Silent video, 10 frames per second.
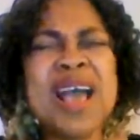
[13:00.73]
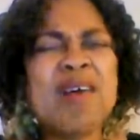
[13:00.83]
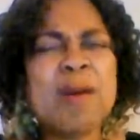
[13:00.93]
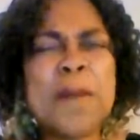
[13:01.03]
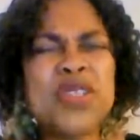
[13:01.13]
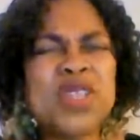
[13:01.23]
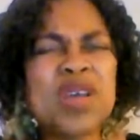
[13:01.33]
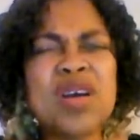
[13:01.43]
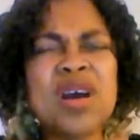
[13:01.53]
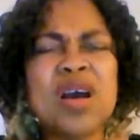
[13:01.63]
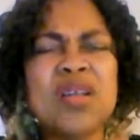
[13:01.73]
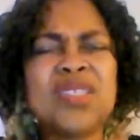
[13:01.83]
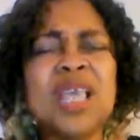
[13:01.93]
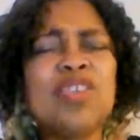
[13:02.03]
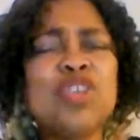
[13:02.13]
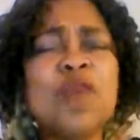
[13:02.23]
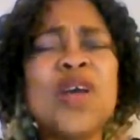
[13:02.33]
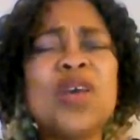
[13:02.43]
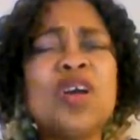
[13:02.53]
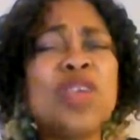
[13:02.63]
our personal cars.
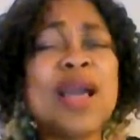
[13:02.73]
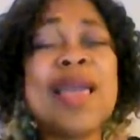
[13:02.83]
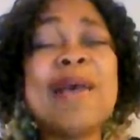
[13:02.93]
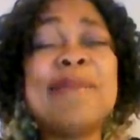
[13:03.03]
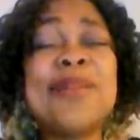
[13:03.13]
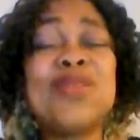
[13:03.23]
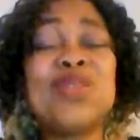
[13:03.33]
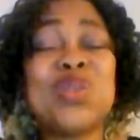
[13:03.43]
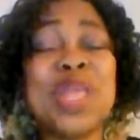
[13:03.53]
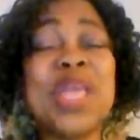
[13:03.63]
Jehovah God, you are helping us today